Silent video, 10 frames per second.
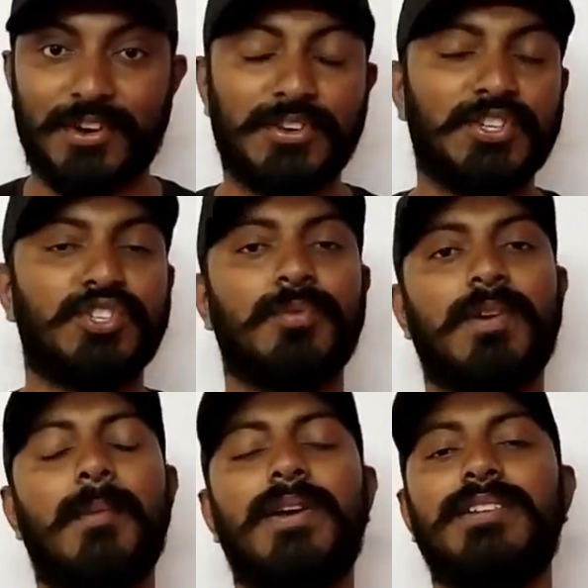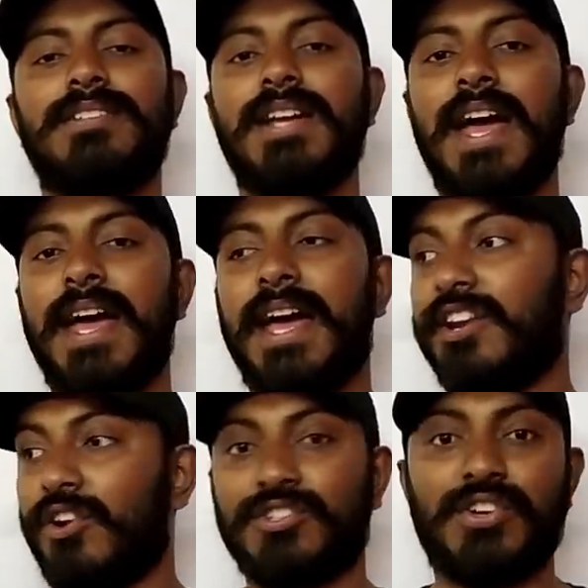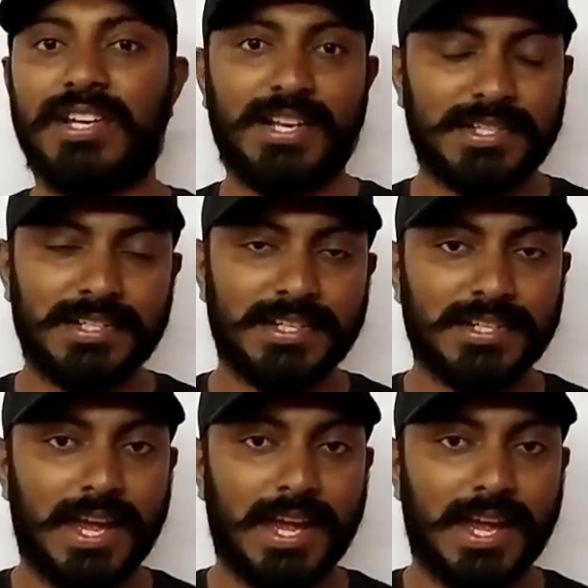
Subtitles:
on YouTube comment and also in LinkedIn.